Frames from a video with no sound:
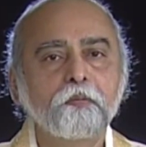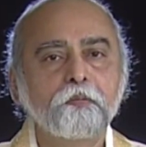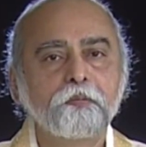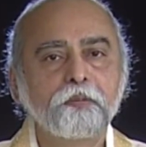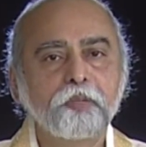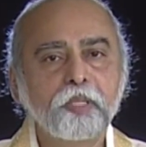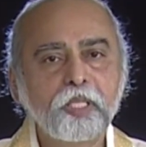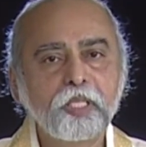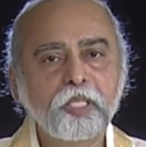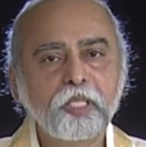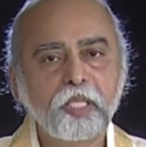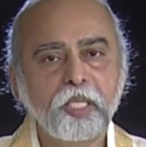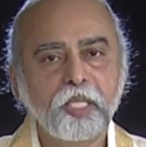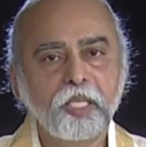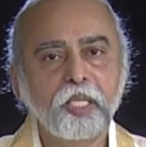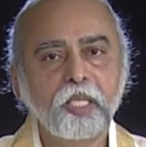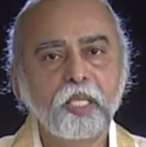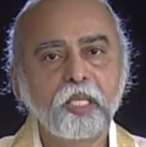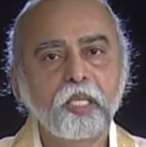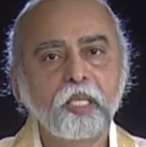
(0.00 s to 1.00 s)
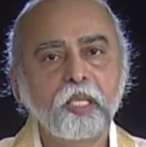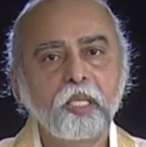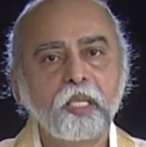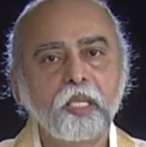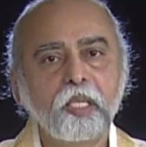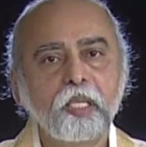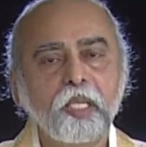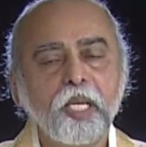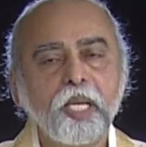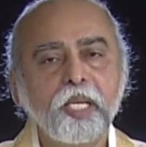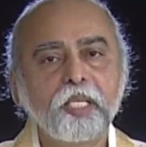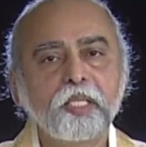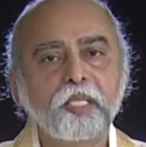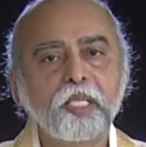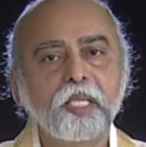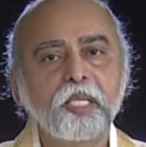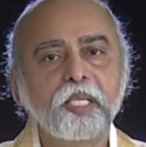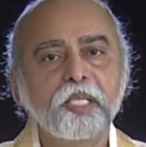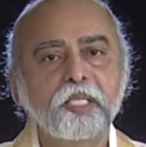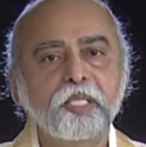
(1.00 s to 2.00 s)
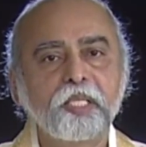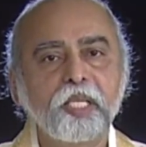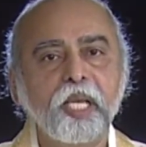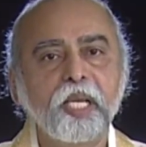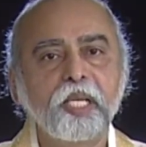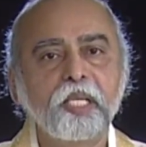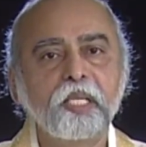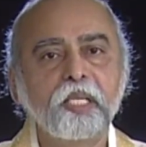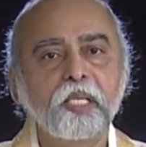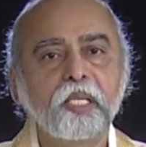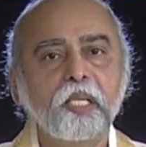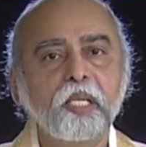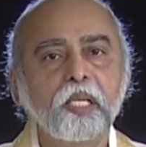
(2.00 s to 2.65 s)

Firstly, let us understand